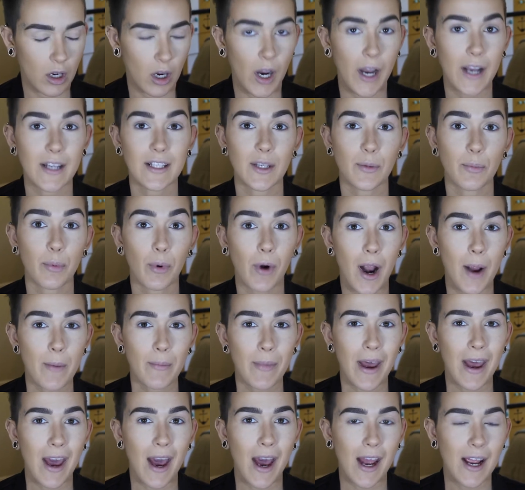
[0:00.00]
All right, to prime
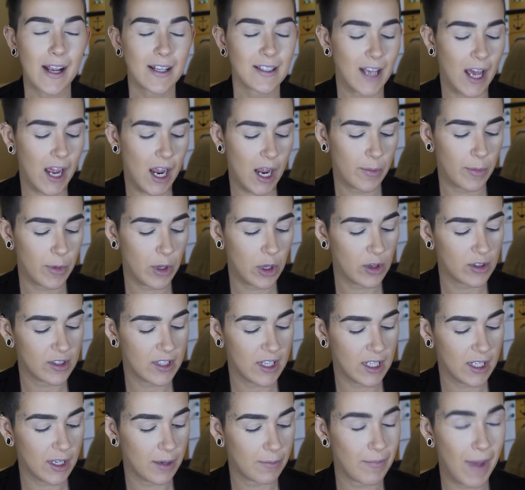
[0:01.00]
my eyes, I'm
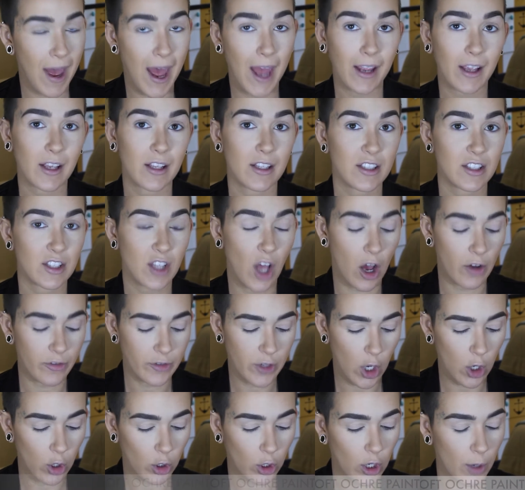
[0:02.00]
using MAC Soft
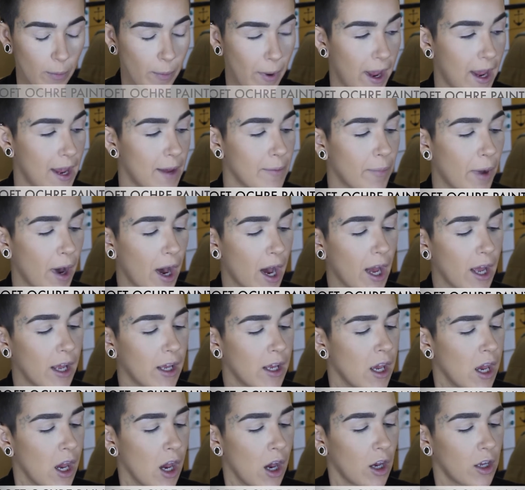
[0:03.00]
Ochre Paint Pot
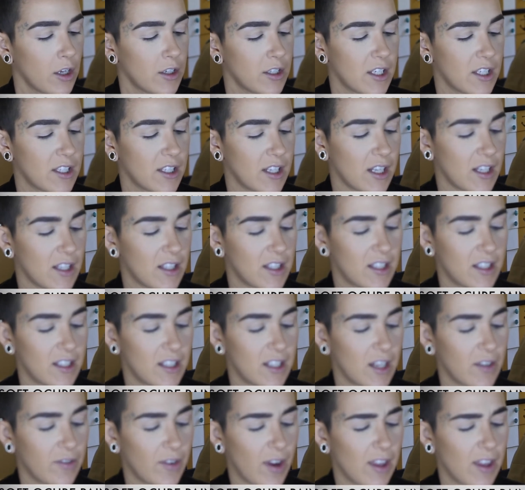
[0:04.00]
on just a stiff,